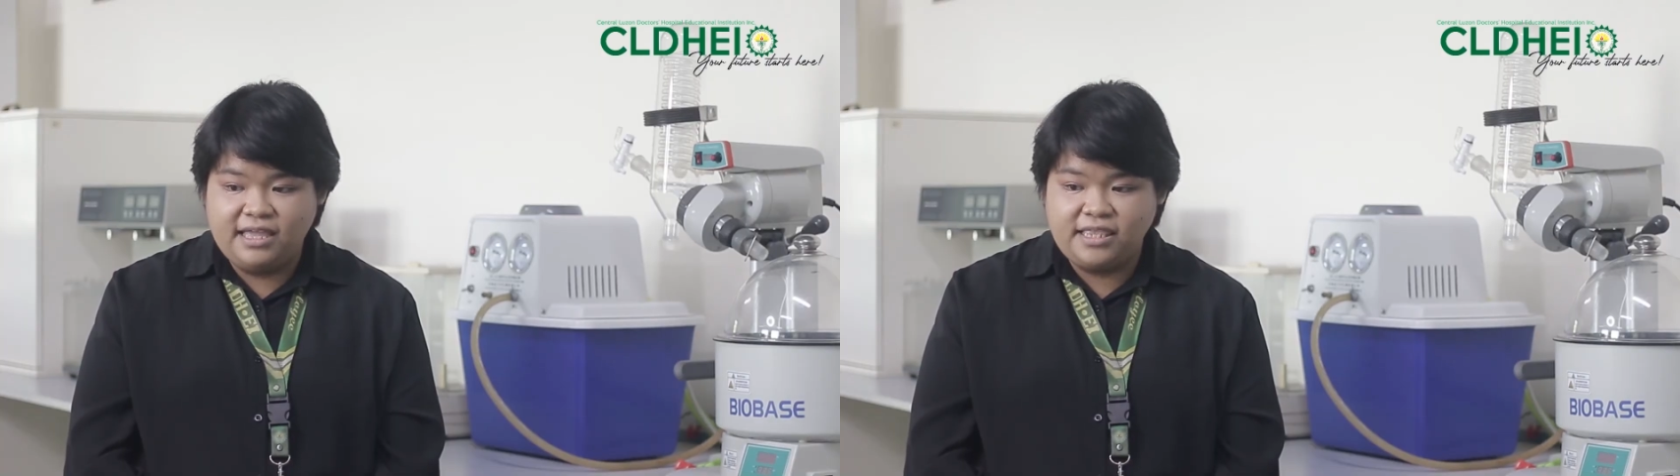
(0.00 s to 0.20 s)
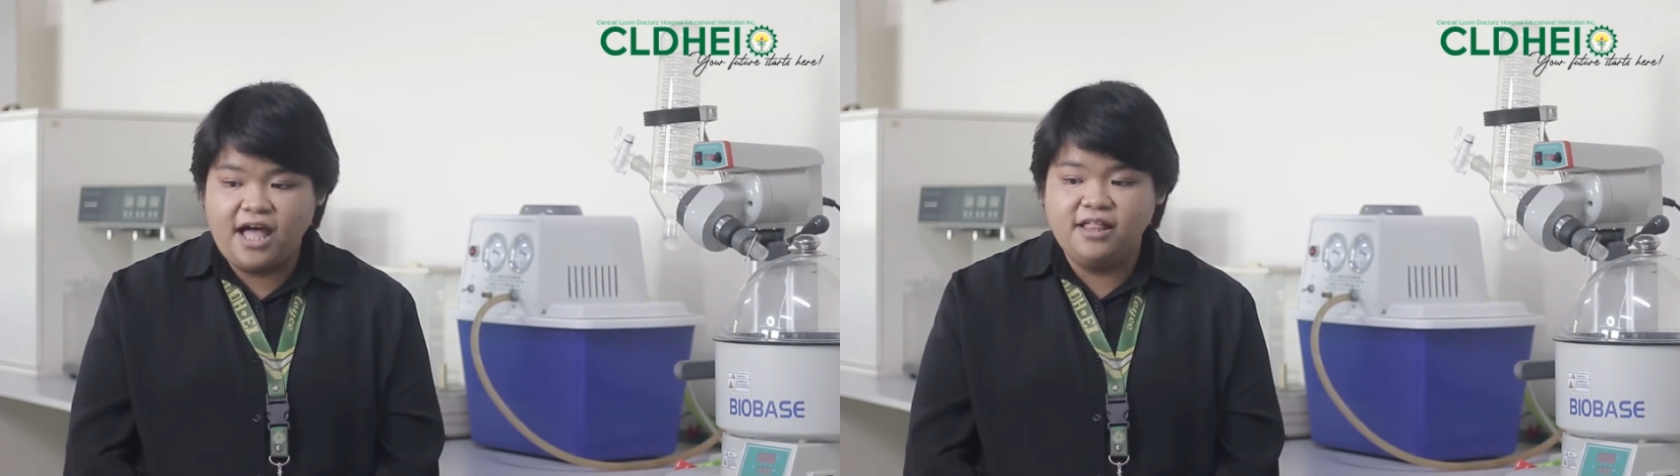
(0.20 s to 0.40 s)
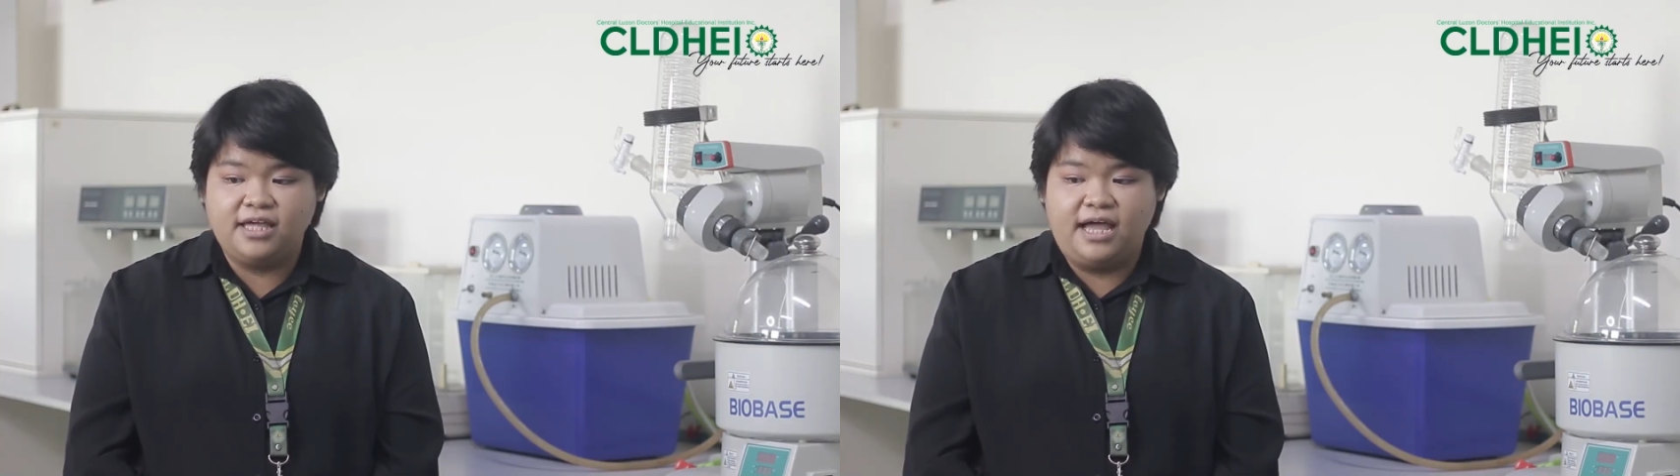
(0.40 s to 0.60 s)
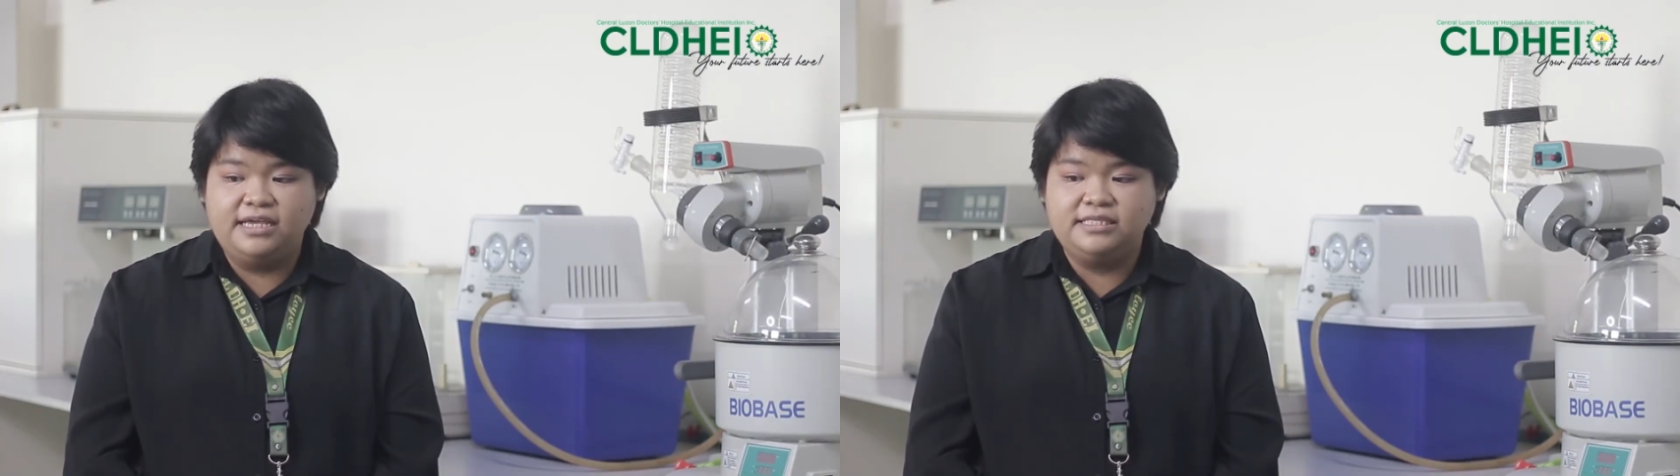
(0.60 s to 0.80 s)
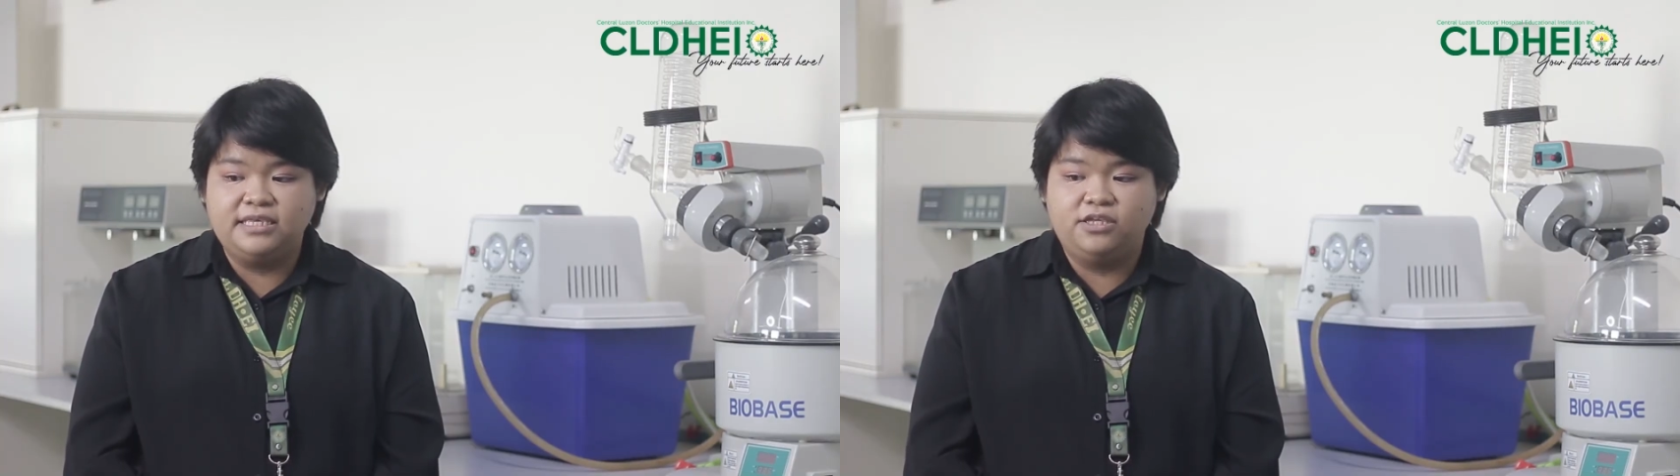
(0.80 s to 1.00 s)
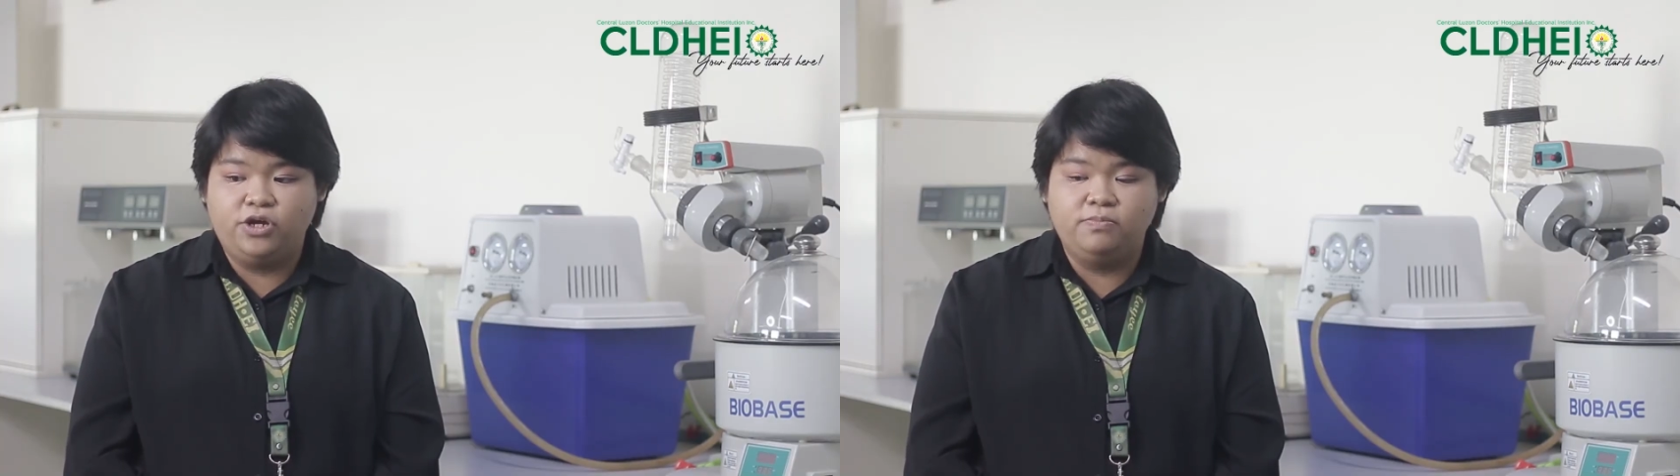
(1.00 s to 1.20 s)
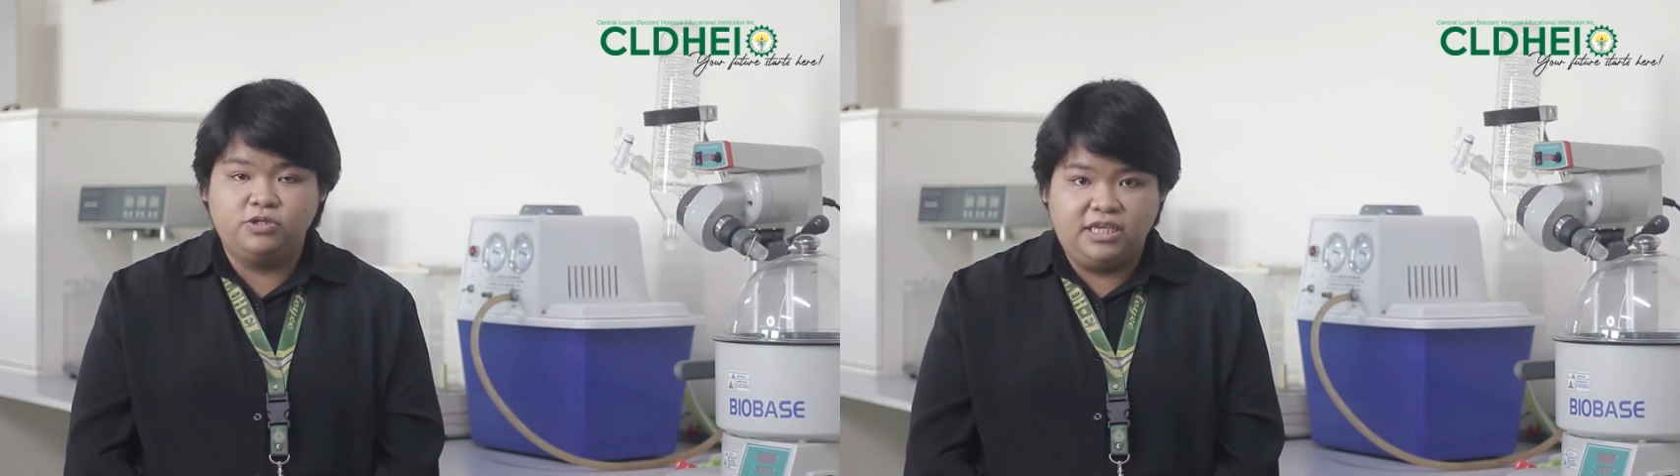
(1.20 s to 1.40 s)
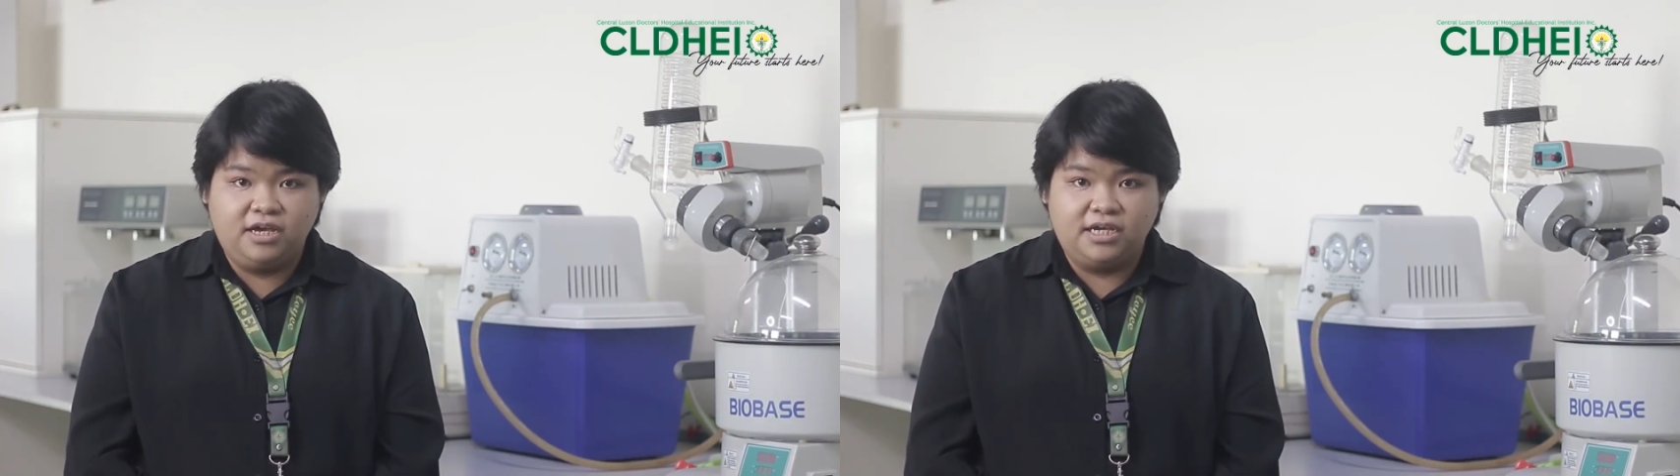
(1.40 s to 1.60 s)
and health guides in
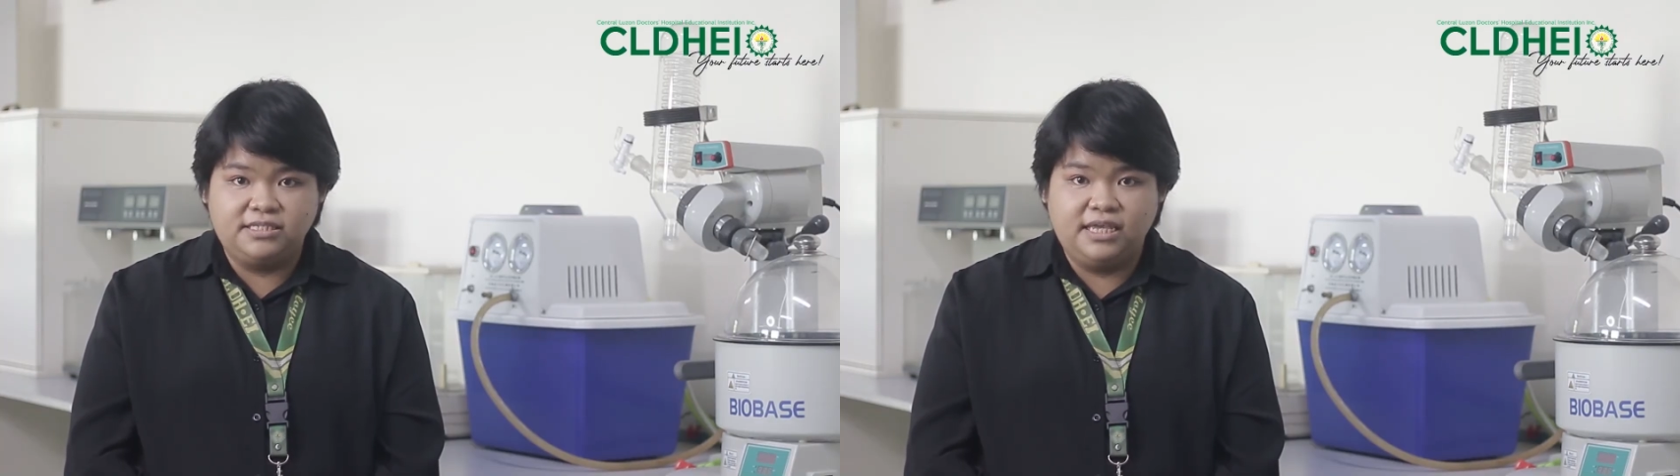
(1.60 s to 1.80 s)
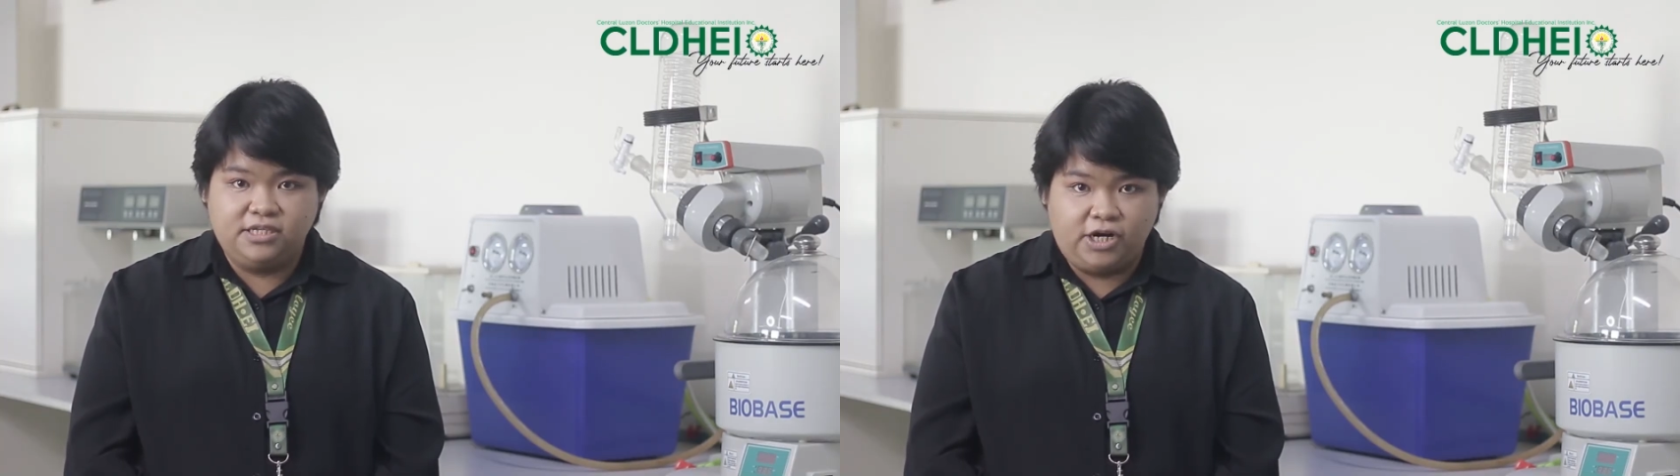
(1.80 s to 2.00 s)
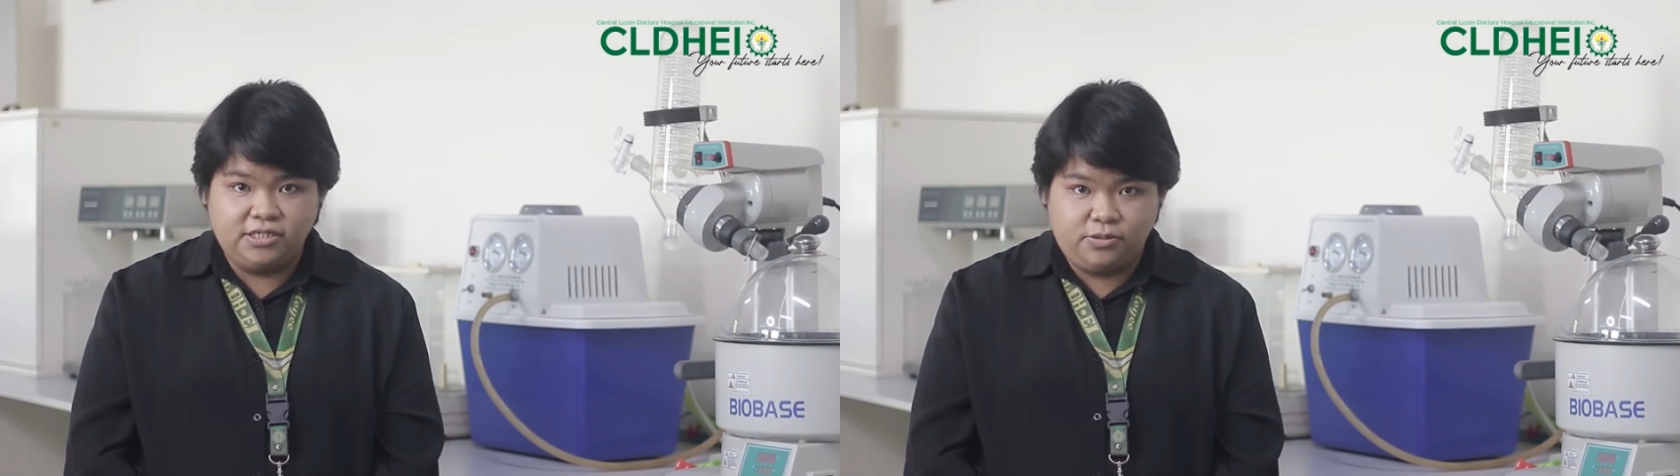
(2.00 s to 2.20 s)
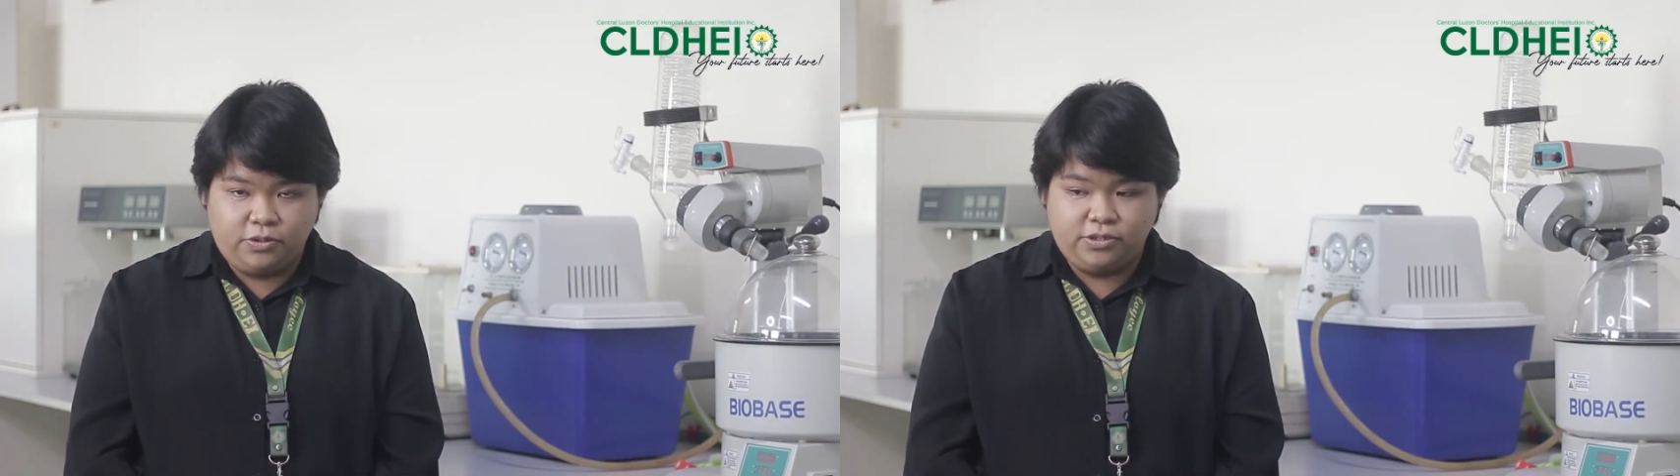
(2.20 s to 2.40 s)
your boutiques and drug